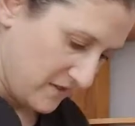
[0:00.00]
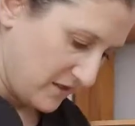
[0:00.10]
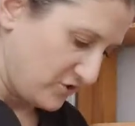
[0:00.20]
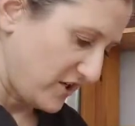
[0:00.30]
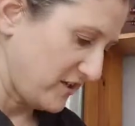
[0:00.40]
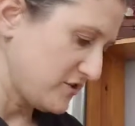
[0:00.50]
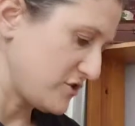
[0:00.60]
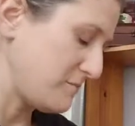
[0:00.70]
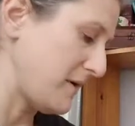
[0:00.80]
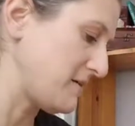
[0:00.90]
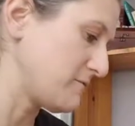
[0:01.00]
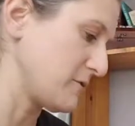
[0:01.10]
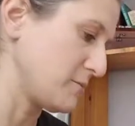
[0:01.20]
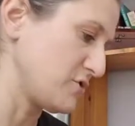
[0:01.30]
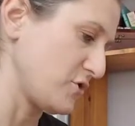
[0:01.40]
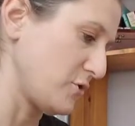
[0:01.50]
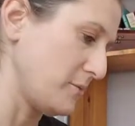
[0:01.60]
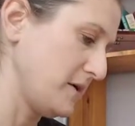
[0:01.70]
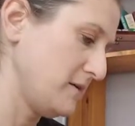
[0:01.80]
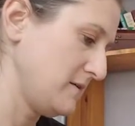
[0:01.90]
The Challenge to Men from Job.